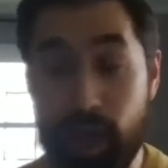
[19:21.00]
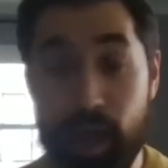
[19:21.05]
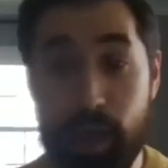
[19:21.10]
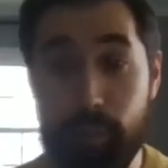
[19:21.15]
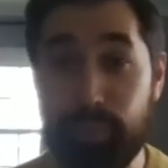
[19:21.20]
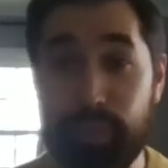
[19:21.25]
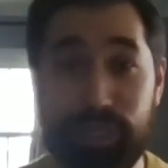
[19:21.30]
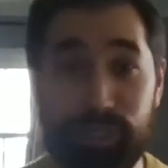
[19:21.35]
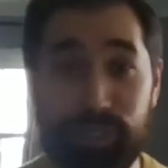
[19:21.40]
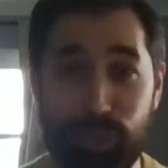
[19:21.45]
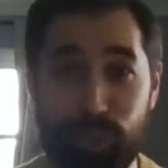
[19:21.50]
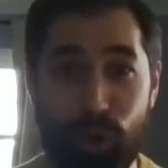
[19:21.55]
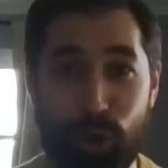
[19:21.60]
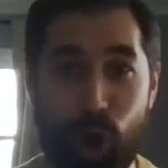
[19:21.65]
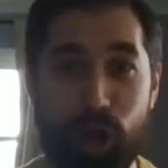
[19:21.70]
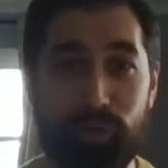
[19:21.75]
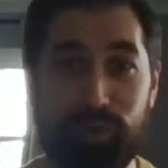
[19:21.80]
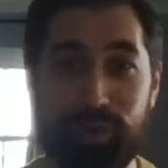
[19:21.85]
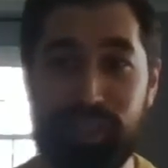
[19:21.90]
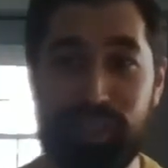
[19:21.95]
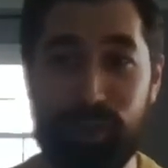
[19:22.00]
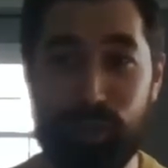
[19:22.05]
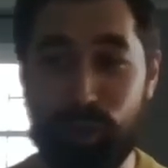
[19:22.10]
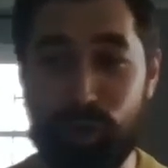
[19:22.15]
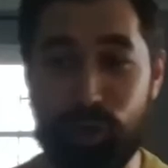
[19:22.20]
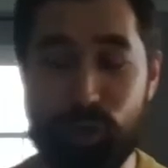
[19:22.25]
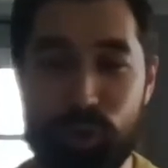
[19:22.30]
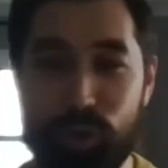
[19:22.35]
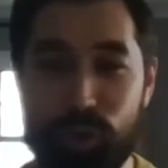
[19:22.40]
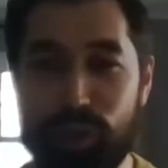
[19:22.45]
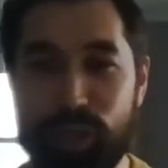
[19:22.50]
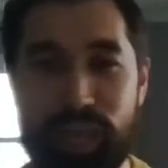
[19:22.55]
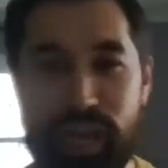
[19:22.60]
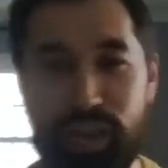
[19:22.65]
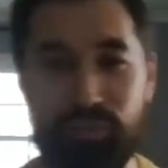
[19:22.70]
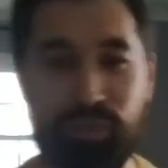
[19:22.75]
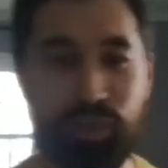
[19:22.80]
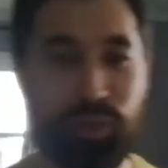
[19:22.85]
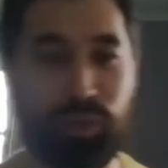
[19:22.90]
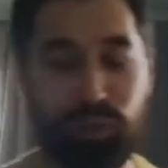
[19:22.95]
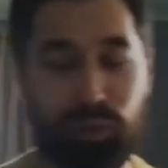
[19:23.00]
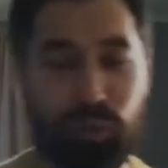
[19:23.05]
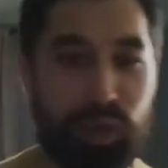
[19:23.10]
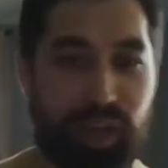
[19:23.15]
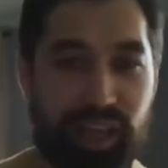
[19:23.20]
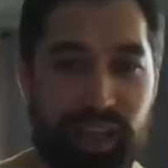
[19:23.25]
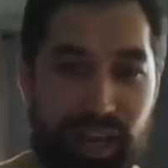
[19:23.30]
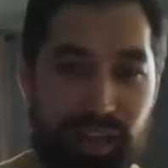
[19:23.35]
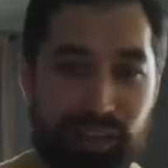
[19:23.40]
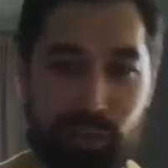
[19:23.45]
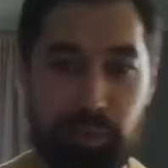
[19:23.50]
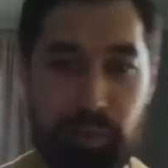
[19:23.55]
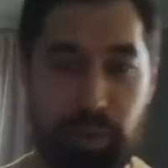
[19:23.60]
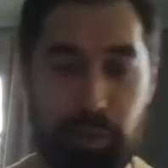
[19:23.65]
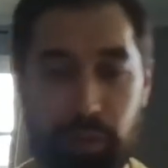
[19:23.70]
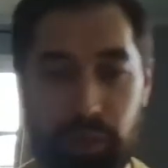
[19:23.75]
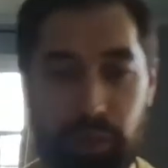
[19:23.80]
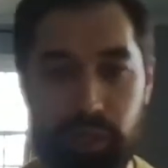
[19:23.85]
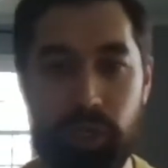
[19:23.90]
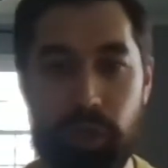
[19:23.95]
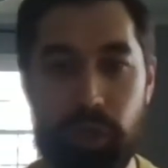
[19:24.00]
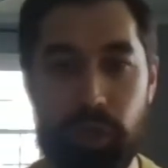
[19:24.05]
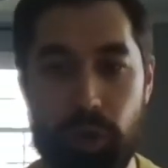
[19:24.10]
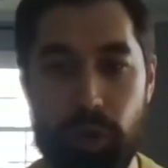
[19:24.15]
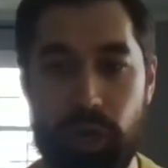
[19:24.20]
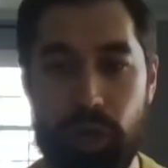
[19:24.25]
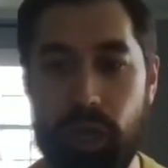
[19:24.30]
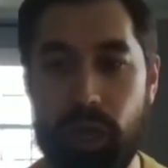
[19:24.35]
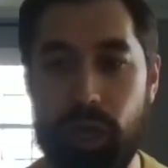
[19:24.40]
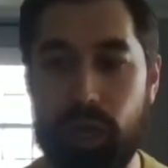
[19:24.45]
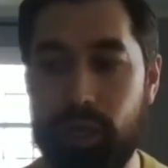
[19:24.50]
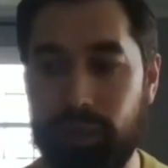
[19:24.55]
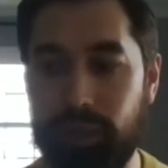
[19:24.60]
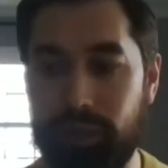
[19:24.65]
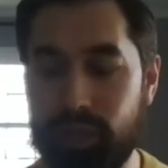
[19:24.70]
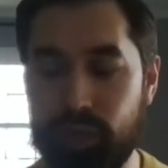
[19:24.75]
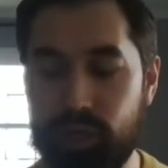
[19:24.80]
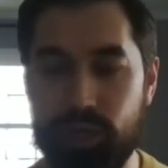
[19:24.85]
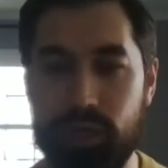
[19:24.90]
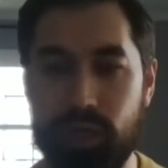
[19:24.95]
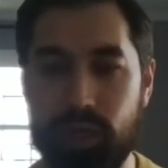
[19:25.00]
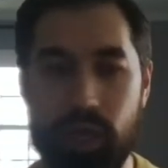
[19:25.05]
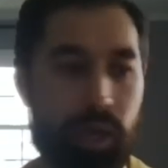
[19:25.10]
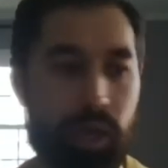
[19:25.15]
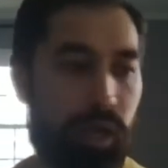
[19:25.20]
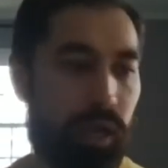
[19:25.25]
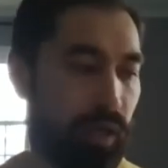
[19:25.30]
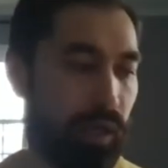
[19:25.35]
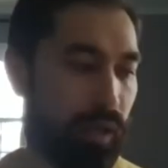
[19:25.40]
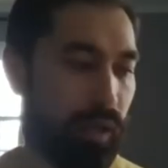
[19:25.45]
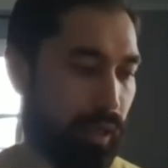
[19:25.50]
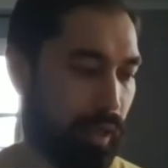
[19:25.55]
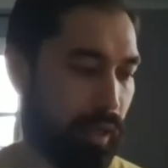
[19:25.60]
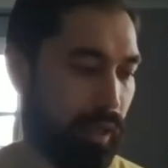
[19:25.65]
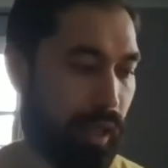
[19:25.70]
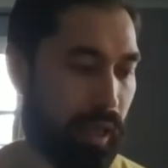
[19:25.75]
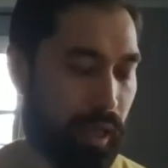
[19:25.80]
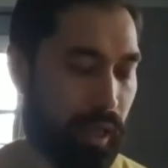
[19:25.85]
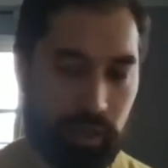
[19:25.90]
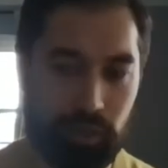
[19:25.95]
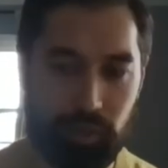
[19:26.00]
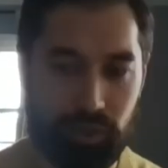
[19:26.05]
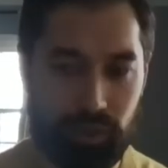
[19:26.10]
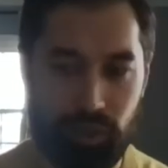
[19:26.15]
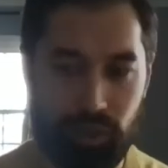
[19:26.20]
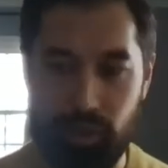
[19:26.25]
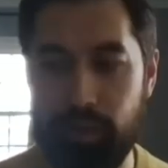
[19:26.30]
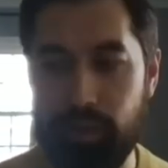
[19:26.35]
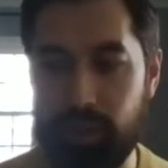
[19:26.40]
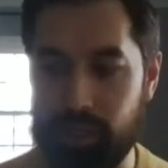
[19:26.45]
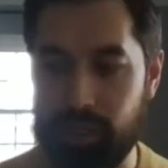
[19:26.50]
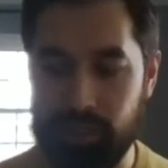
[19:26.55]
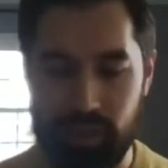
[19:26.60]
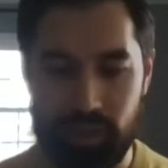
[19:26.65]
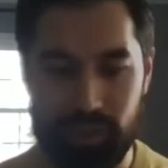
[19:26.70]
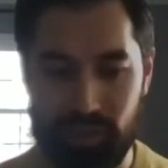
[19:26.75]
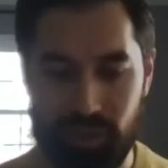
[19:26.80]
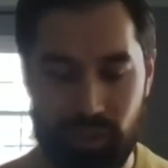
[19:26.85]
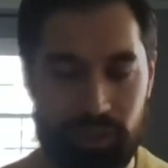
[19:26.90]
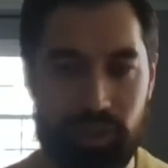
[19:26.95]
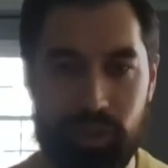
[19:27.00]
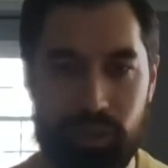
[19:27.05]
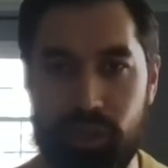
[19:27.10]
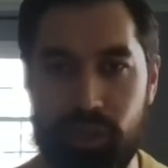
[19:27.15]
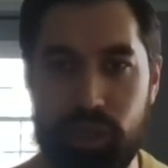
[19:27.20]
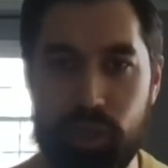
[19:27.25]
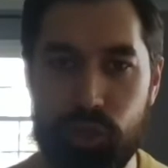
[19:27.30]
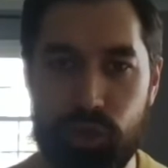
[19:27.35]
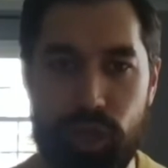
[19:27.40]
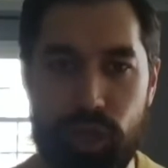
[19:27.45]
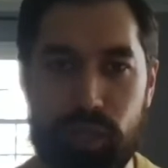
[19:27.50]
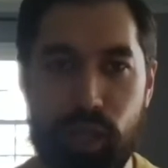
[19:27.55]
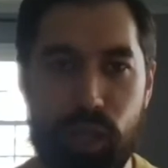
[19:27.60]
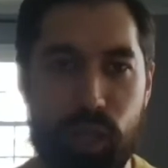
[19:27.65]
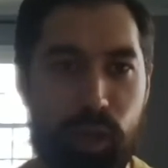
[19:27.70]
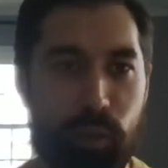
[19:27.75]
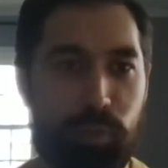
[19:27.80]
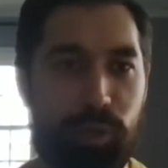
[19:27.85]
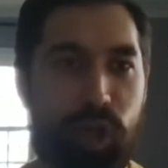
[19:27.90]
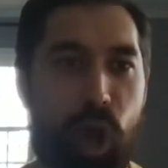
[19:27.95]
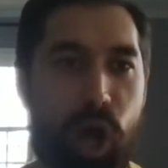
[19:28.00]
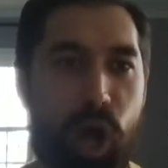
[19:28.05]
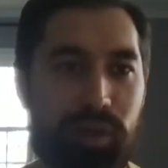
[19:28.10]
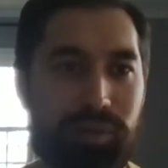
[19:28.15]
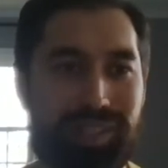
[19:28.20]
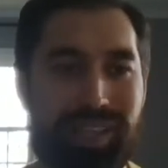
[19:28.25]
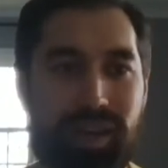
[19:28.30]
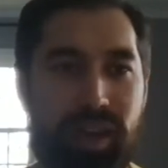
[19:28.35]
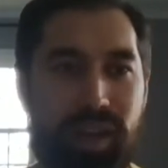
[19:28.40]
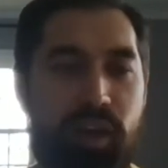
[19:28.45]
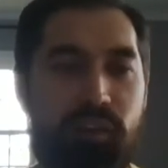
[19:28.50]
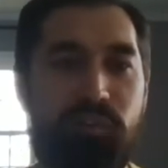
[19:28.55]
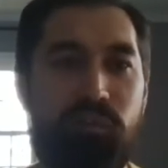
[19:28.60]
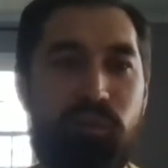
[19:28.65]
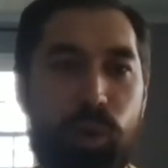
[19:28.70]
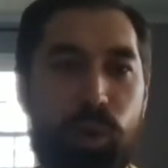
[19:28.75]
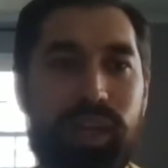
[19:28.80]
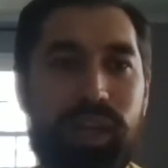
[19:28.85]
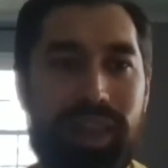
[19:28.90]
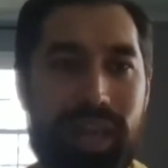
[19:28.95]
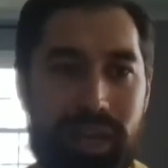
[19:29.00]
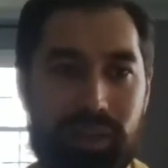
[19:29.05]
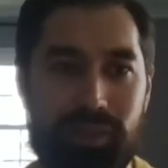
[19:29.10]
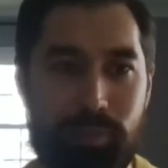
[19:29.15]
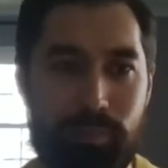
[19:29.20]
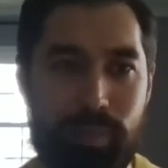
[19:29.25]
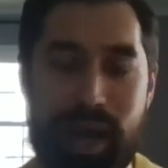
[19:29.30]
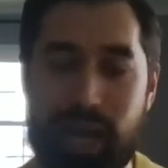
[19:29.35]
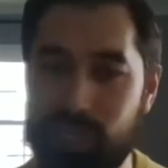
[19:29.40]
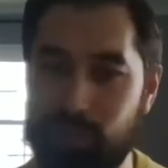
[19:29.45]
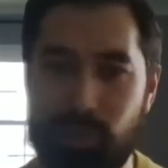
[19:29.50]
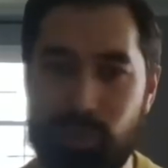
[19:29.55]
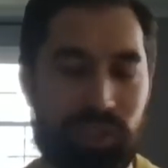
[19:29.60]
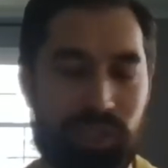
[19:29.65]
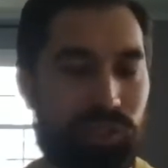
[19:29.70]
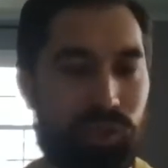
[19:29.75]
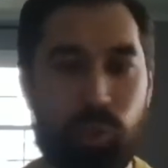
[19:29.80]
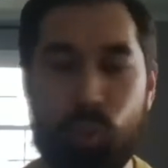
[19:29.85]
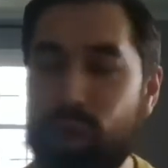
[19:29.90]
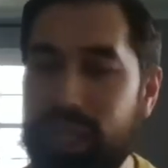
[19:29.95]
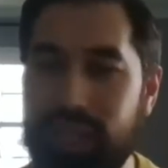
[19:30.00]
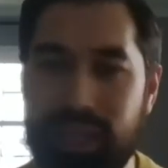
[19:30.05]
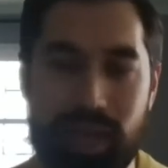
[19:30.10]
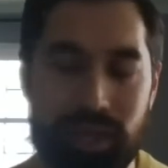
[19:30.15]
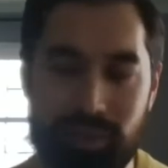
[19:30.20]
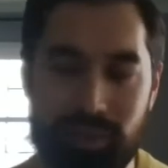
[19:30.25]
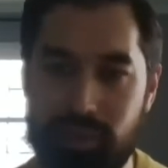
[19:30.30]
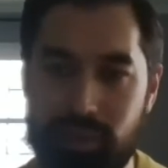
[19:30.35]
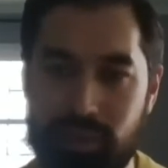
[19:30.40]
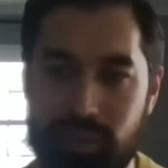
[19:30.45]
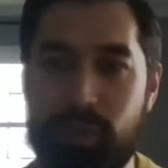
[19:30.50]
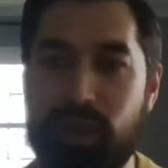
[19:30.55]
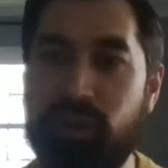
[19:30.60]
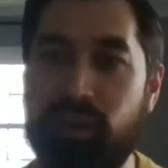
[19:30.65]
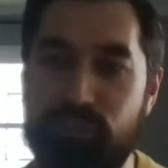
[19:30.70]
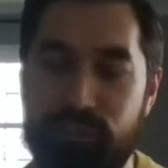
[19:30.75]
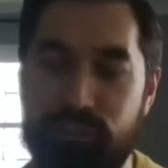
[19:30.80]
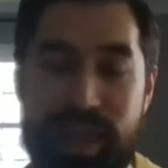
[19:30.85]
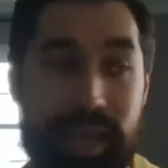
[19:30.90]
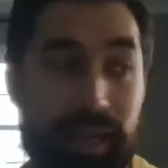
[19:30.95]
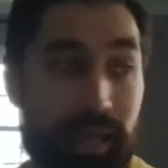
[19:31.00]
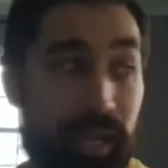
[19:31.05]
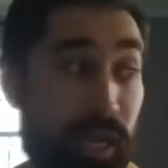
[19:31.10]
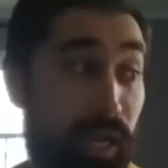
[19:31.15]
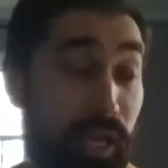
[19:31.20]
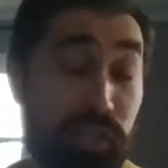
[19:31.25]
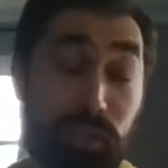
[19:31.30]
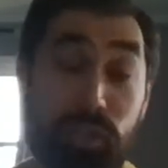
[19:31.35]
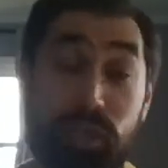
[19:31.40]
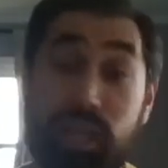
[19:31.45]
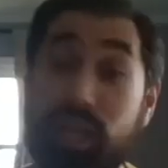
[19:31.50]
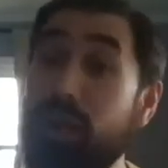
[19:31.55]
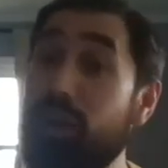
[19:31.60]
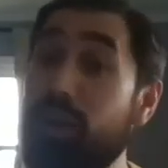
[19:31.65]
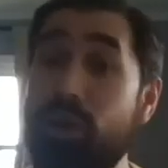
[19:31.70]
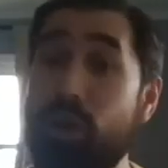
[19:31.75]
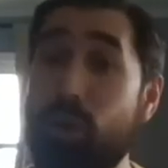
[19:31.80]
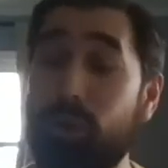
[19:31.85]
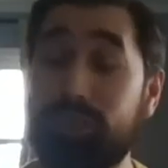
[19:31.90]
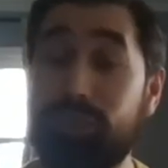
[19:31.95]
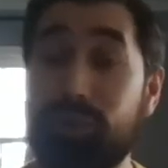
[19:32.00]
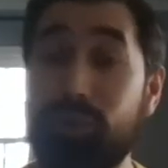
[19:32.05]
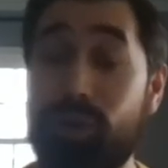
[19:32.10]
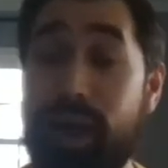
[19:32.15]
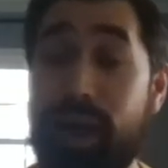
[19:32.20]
Because all of a sudden you only have 20,000 people in your election in this district, but all of a sudden you have 40,000 ballots because 20,000 of them are fake. So they didn't know what to do.